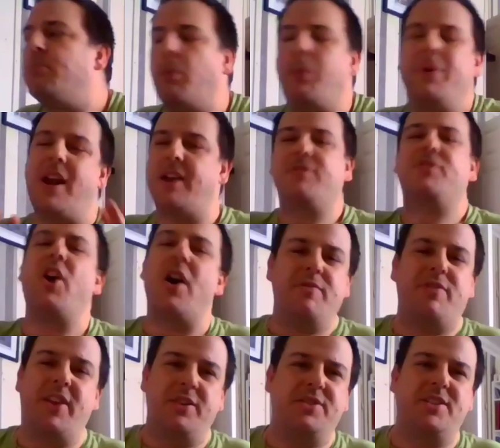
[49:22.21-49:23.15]
But we don't have
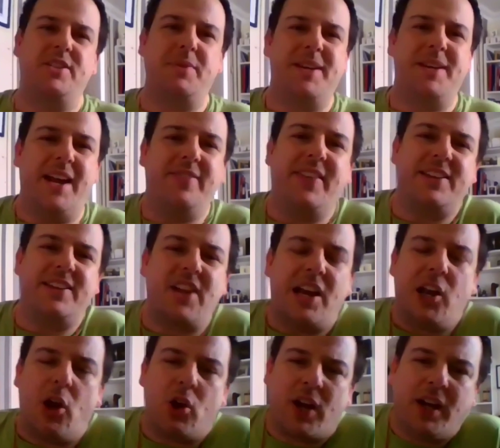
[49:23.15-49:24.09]
time for those this weekend.
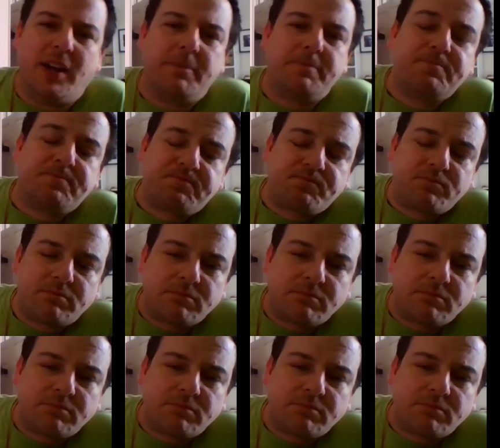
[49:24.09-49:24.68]
They're slightly longer.